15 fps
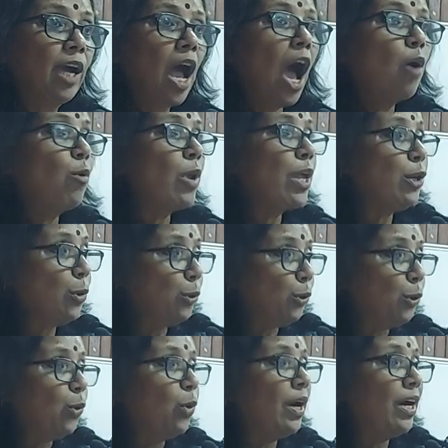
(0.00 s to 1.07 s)
how can
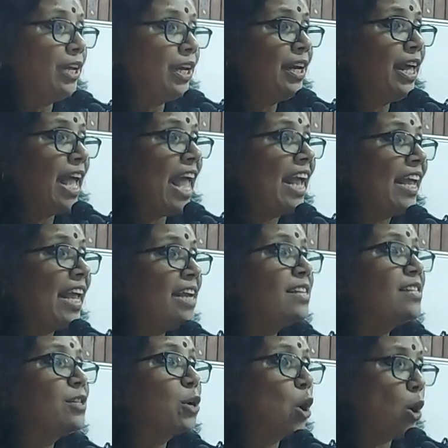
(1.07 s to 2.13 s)
you do a deed
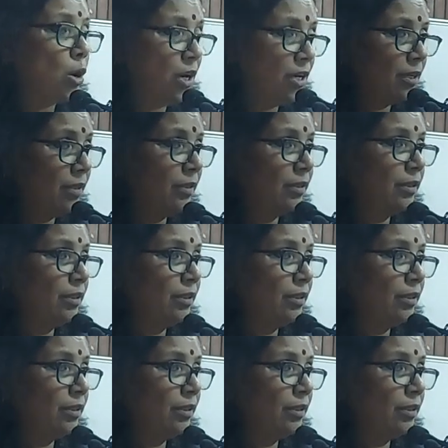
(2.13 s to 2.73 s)
against God?